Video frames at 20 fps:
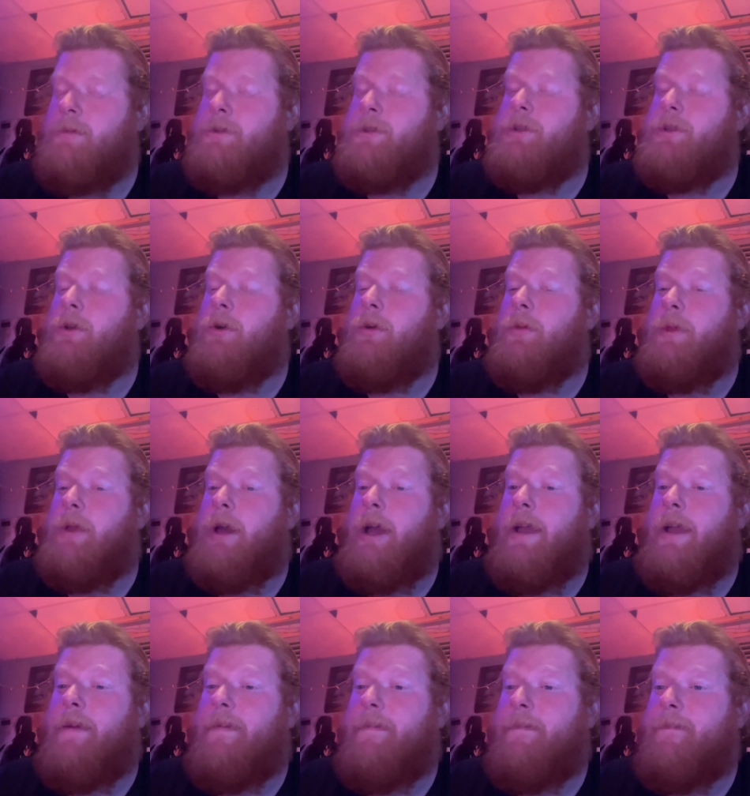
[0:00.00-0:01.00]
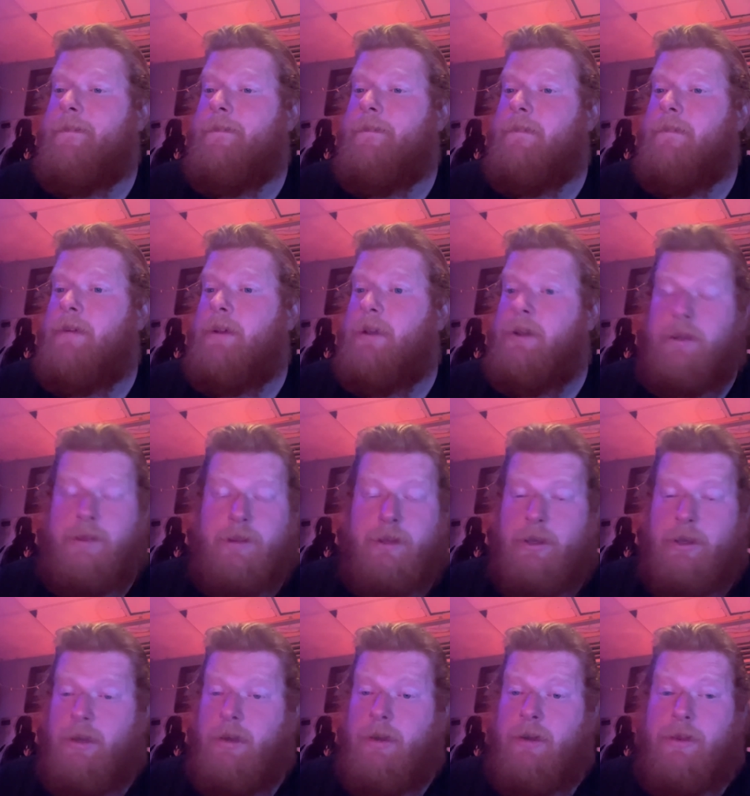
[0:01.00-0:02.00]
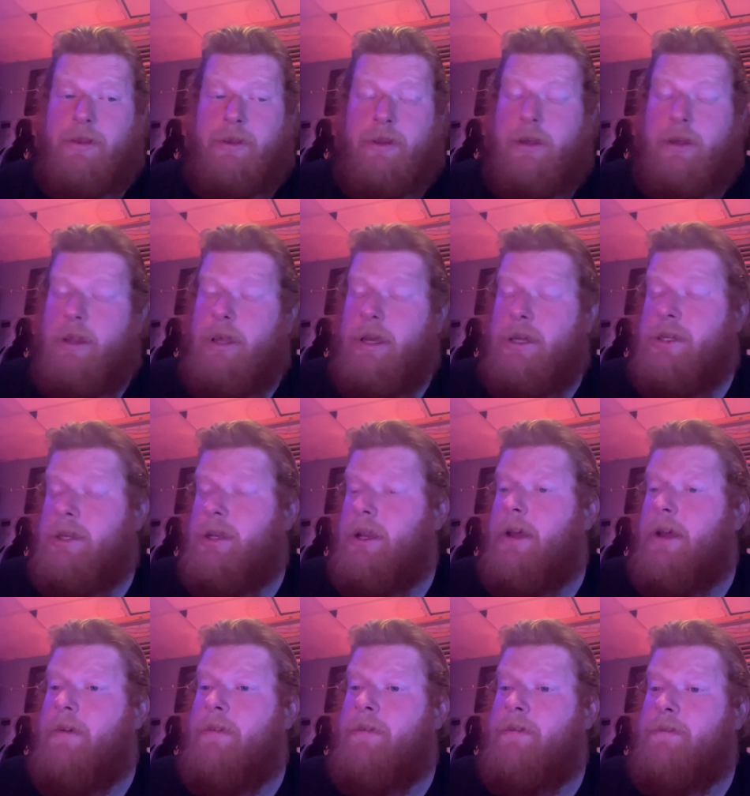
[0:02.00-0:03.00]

is the old guy in the in the election now.